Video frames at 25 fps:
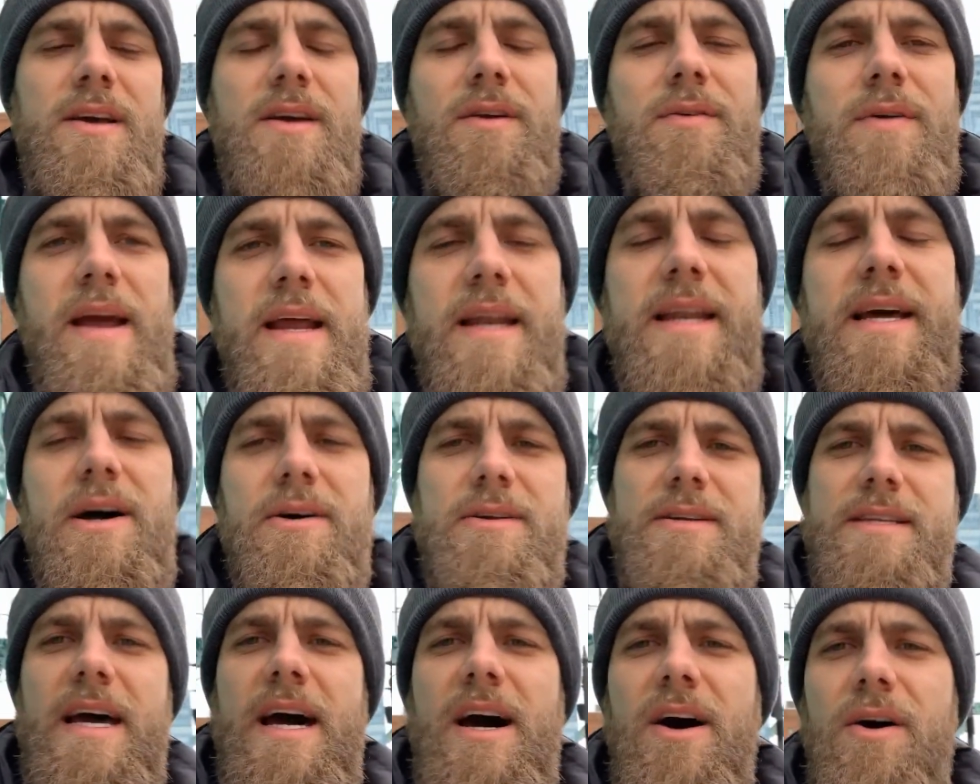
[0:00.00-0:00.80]
right
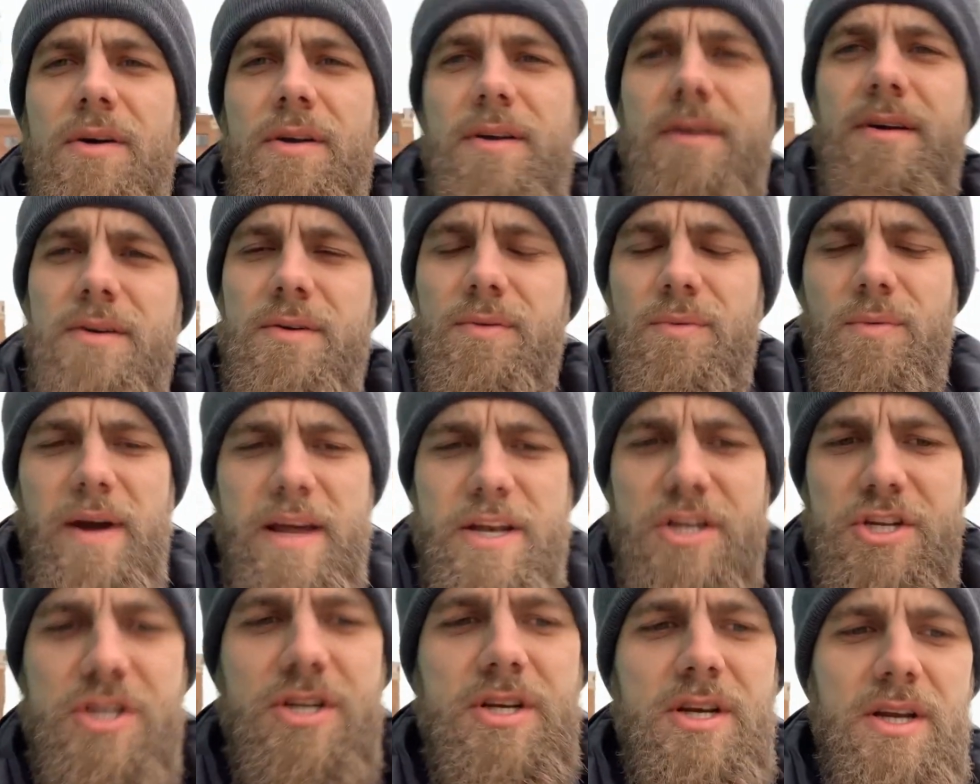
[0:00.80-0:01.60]
downtown,
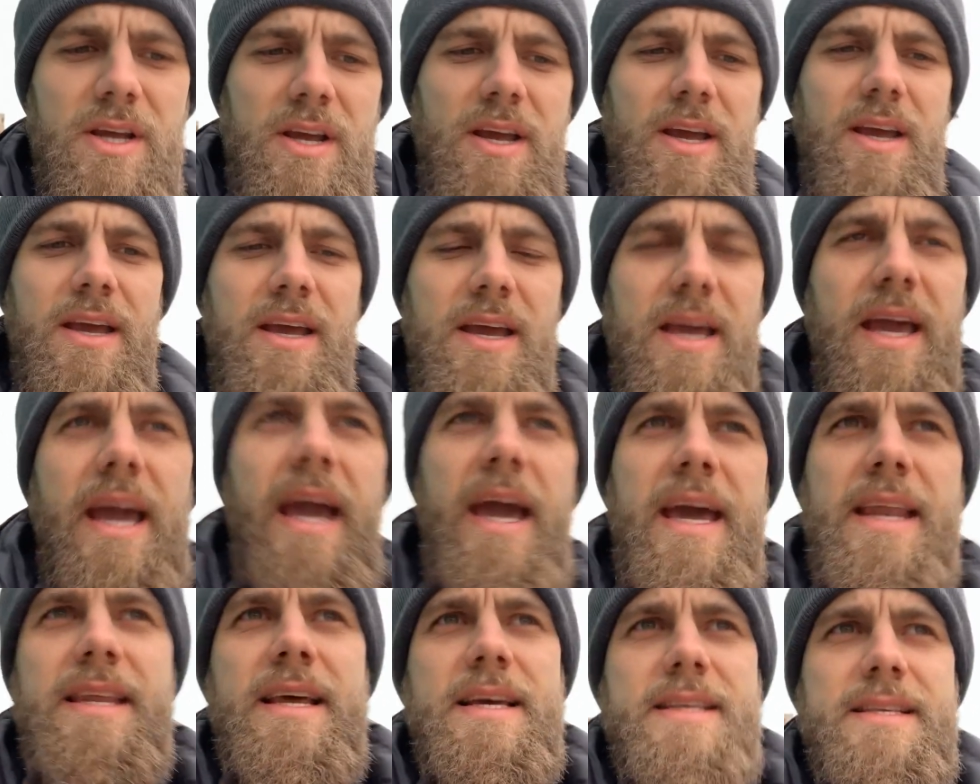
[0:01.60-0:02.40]
which
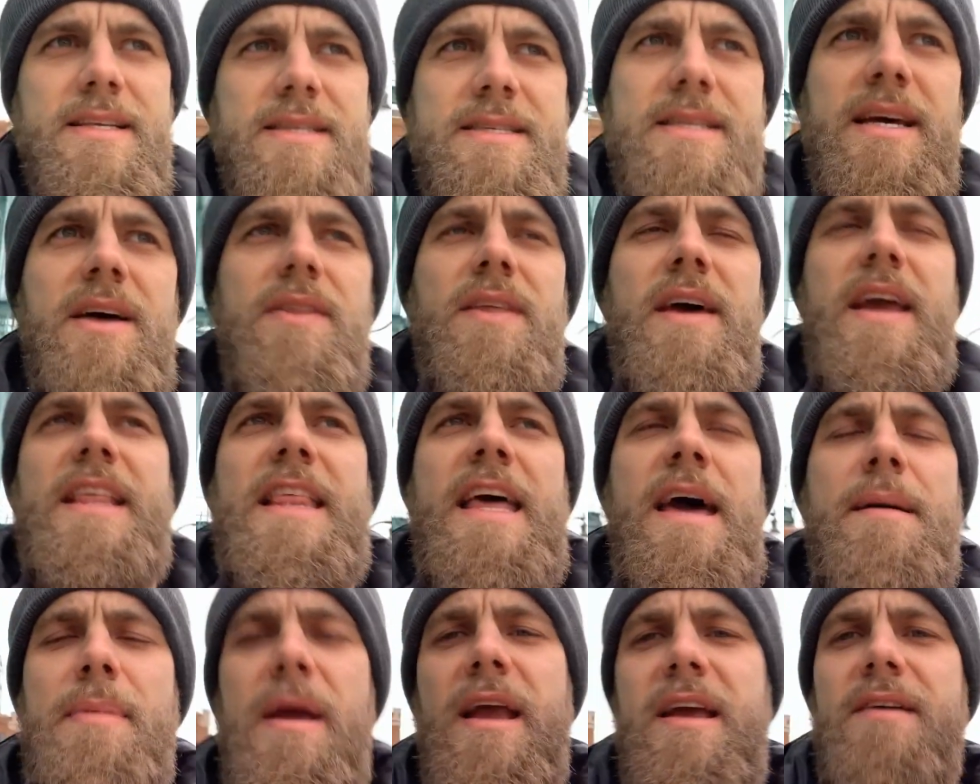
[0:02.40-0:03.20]
it doesn't sound like
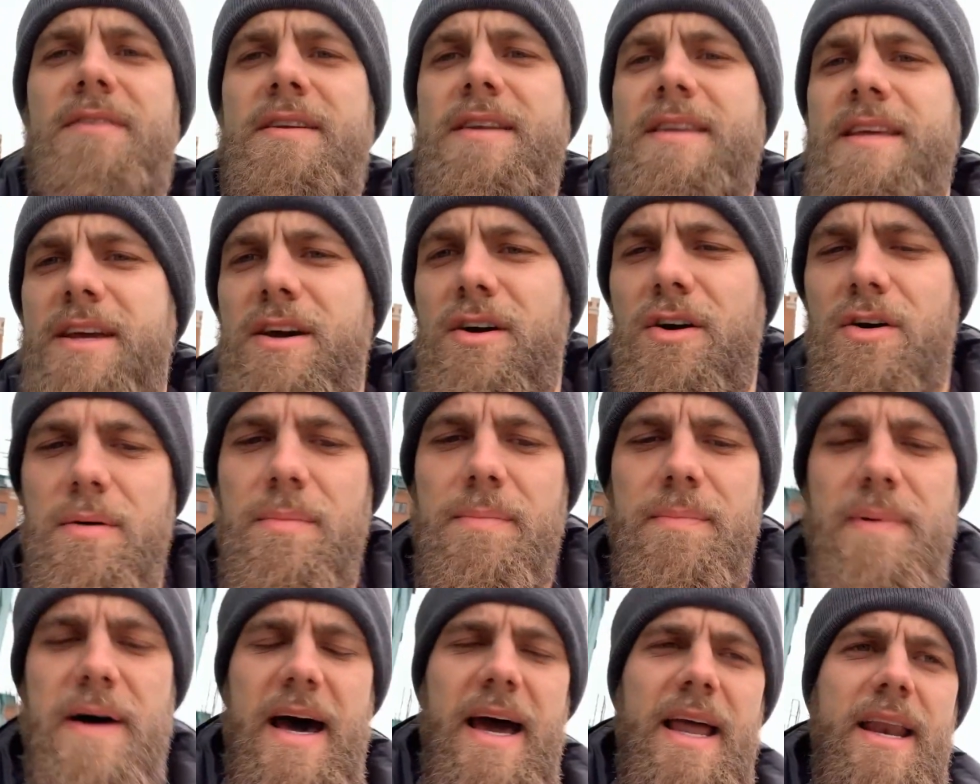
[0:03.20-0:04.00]
that big of a deal,
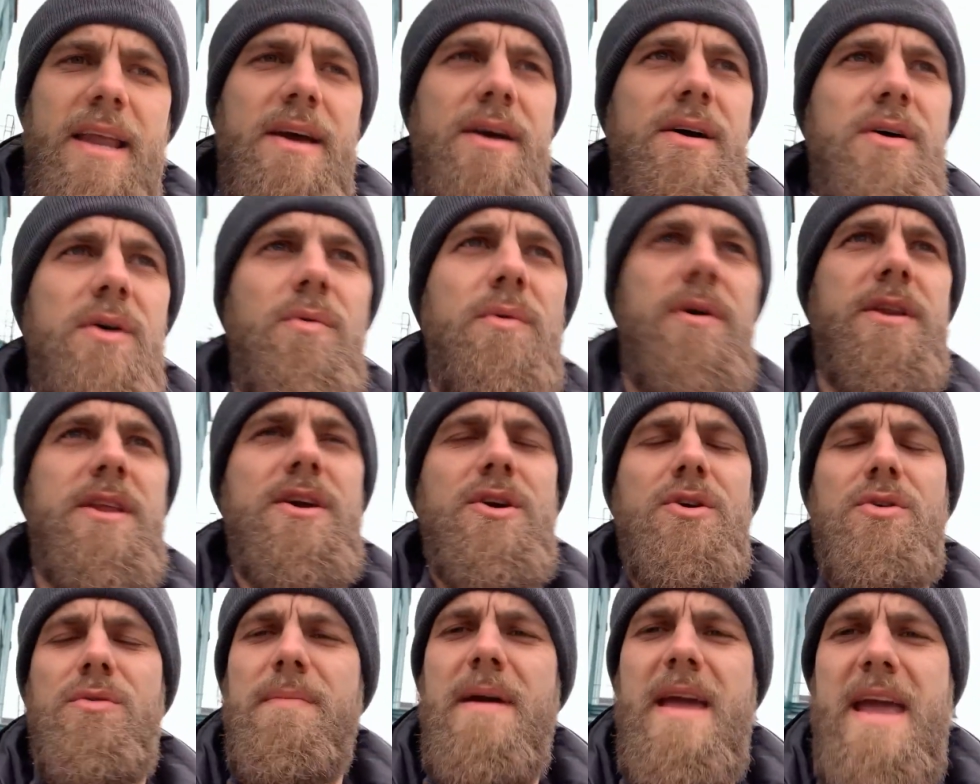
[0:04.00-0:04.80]
but when
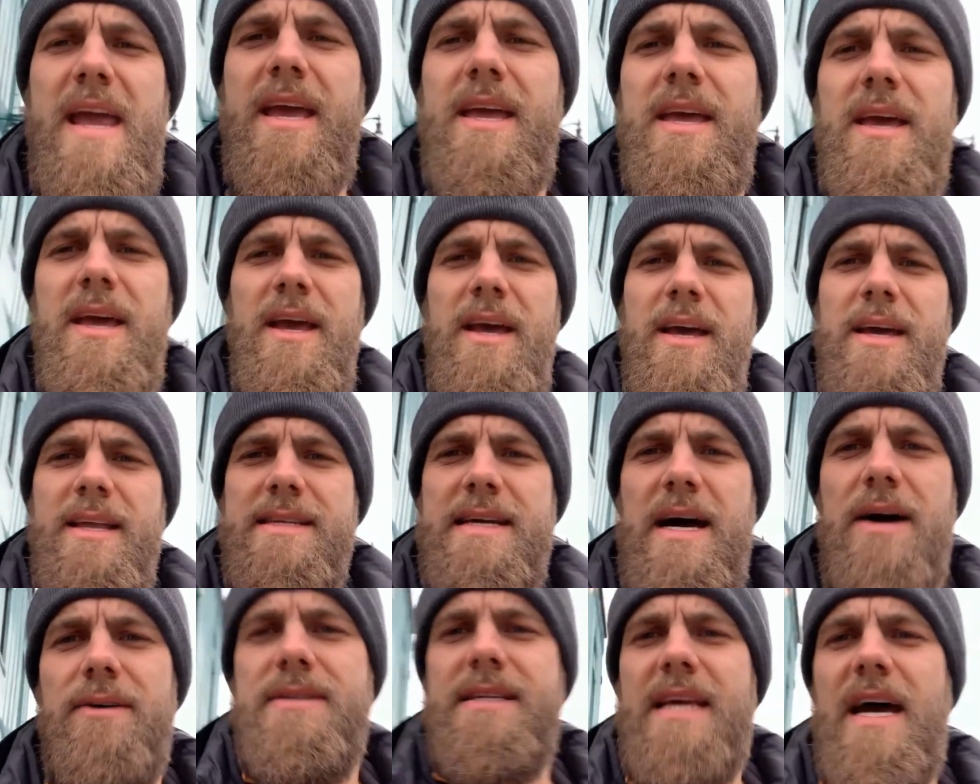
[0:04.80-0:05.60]
you make
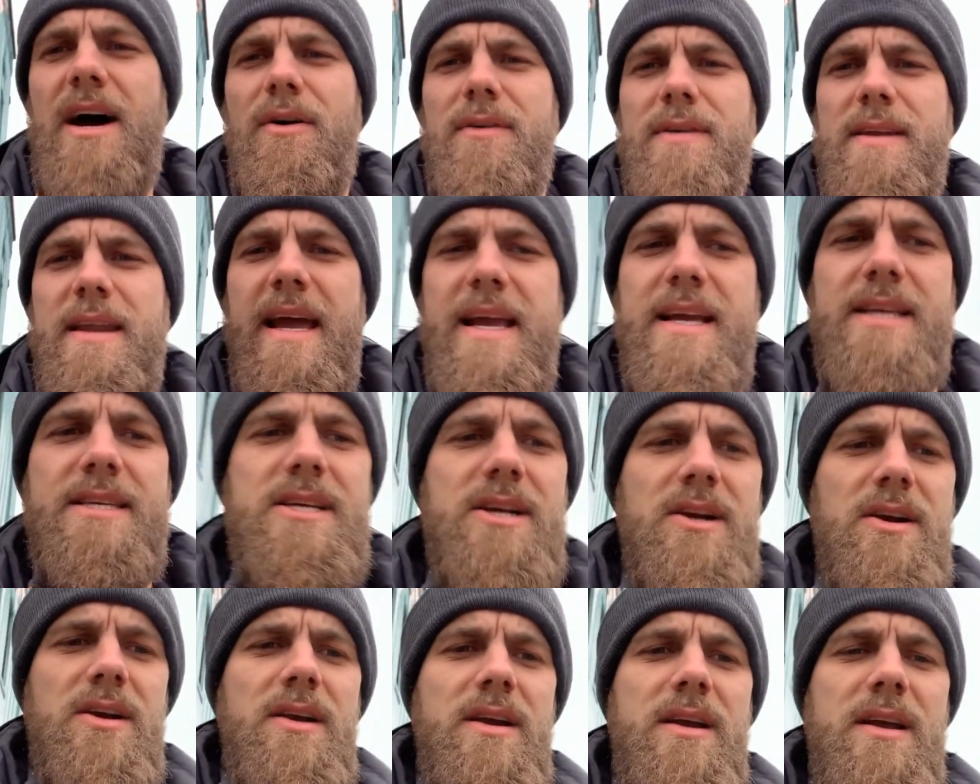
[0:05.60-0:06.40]
downtown
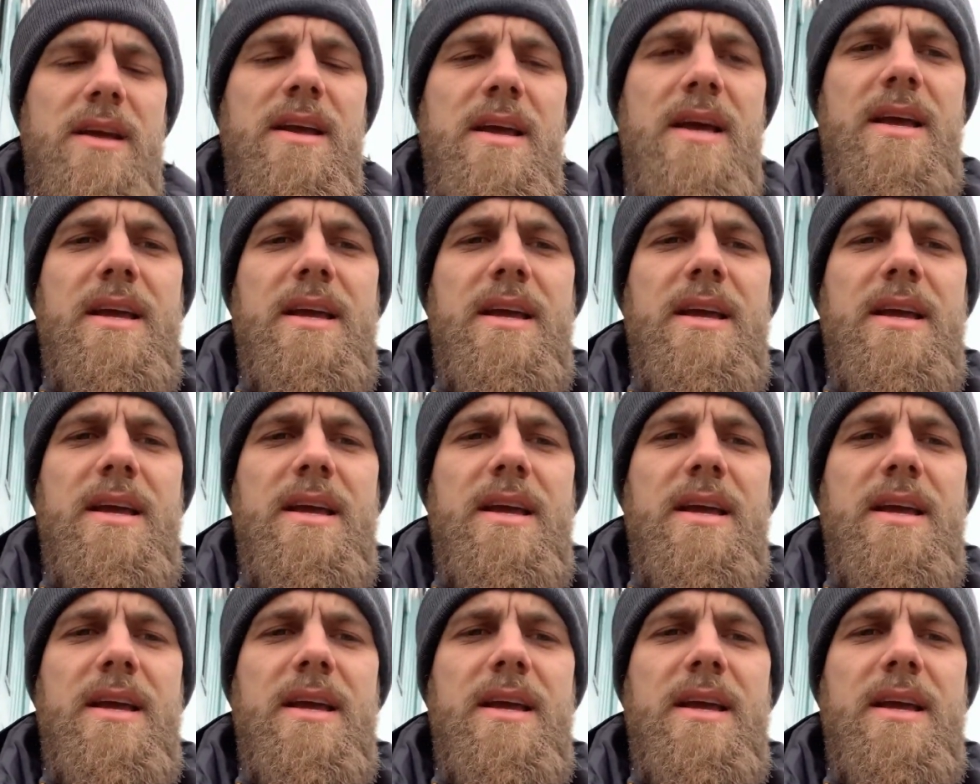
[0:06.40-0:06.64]
nicer,